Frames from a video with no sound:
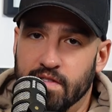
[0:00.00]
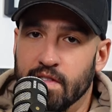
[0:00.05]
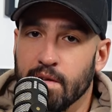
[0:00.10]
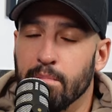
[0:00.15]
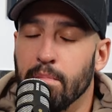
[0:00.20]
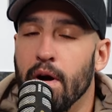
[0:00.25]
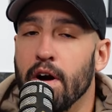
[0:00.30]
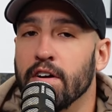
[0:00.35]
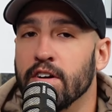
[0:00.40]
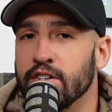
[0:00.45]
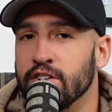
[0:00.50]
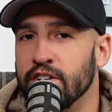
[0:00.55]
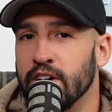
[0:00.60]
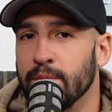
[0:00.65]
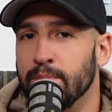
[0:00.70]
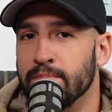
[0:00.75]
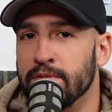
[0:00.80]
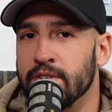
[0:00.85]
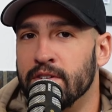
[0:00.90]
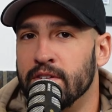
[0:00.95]
The
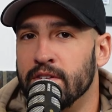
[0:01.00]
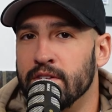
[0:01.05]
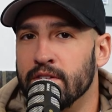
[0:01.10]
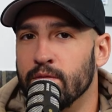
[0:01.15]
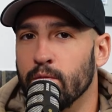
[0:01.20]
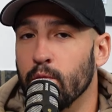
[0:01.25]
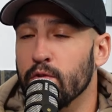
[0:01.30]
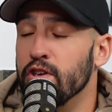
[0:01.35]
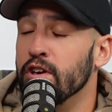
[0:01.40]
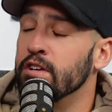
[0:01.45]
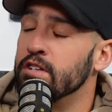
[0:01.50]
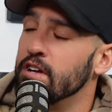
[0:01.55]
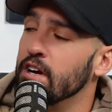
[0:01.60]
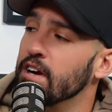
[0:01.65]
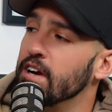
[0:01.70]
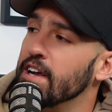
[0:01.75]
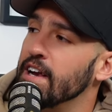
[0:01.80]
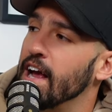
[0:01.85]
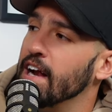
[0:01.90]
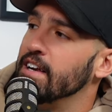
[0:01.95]
partnerships, when you
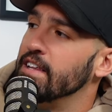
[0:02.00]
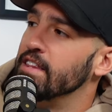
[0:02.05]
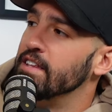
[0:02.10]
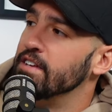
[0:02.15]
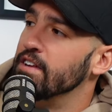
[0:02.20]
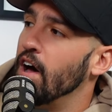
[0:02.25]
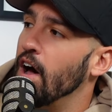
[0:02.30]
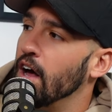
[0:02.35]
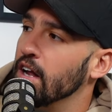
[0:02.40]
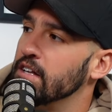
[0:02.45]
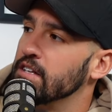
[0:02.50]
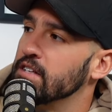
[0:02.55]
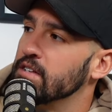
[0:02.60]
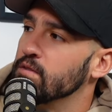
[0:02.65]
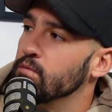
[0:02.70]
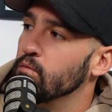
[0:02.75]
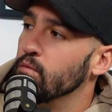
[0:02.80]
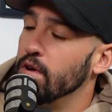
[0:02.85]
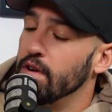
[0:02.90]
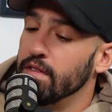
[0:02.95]
start connecting the
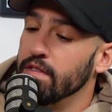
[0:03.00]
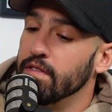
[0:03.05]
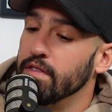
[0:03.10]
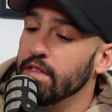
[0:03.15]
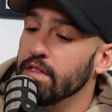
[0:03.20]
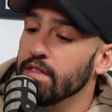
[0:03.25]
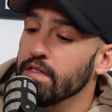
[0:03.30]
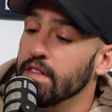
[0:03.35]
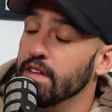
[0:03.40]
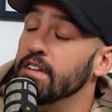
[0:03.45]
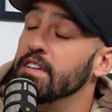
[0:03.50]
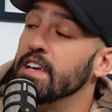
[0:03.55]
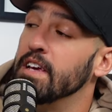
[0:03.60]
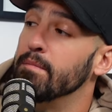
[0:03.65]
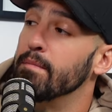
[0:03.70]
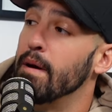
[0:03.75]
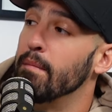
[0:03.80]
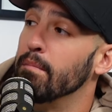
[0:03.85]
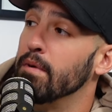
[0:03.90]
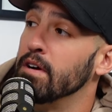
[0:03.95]
dots with the
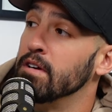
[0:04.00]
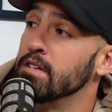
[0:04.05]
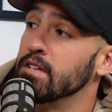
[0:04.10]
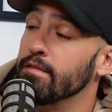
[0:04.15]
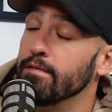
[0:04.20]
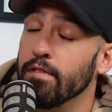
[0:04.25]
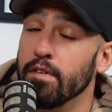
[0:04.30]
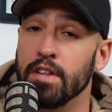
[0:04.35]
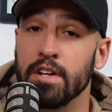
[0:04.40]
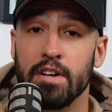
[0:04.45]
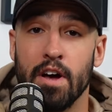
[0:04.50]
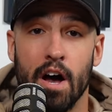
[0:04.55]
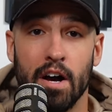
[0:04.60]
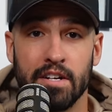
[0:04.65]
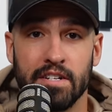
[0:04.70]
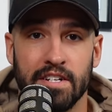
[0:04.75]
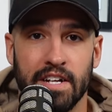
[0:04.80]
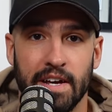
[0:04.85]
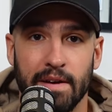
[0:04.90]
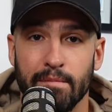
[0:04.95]
team members, fully
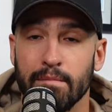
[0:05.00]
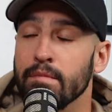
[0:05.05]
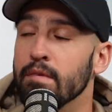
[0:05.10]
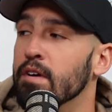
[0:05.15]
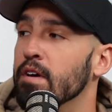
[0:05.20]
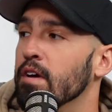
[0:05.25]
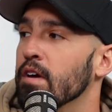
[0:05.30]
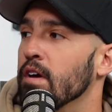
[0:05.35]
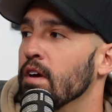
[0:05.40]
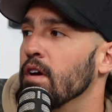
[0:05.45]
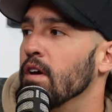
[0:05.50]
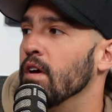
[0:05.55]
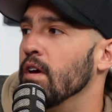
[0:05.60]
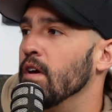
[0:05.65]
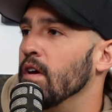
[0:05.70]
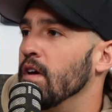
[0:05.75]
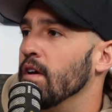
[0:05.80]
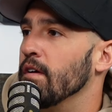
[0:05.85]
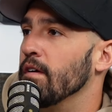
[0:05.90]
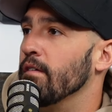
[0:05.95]
docs team,
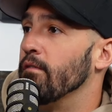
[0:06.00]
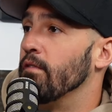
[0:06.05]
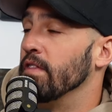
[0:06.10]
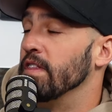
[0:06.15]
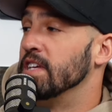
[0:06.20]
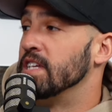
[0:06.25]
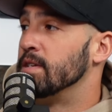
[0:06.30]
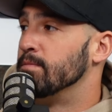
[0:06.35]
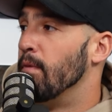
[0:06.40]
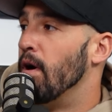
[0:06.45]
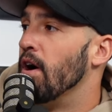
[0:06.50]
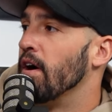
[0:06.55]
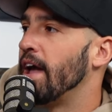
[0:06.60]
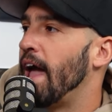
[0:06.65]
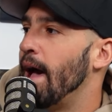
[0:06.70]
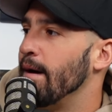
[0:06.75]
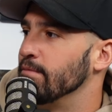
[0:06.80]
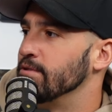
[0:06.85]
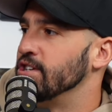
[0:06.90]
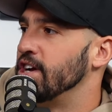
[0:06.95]
for this small
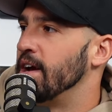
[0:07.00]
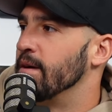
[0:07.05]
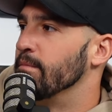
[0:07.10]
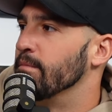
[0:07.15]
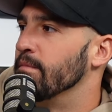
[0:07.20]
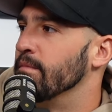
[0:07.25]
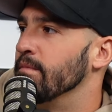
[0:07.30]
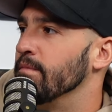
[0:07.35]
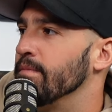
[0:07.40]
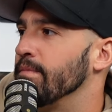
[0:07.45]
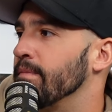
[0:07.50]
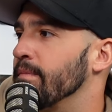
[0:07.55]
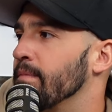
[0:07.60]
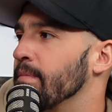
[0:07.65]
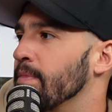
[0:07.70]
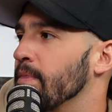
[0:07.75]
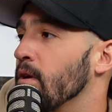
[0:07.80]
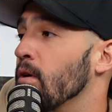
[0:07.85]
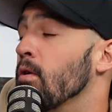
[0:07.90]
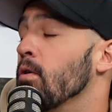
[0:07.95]
cap gem,
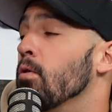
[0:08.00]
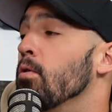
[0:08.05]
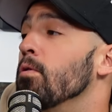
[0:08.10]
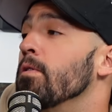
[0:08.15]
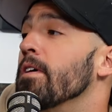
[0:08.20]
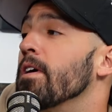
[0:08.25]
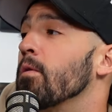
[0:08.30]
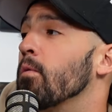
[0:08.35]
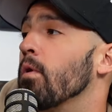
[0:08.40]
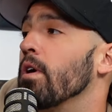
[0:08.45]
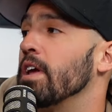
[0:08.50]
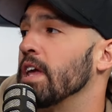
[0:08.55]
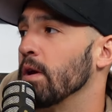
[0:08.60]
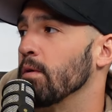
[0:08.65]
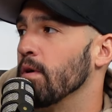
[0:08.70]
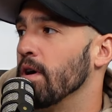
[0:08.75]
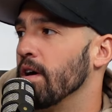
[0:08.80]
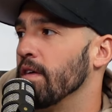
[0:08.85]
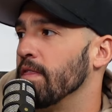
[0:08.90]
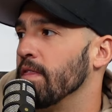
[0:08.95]
who they're working
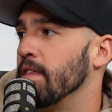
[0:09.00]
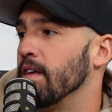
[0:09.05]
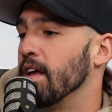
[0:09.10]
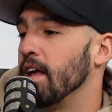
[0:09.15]
with,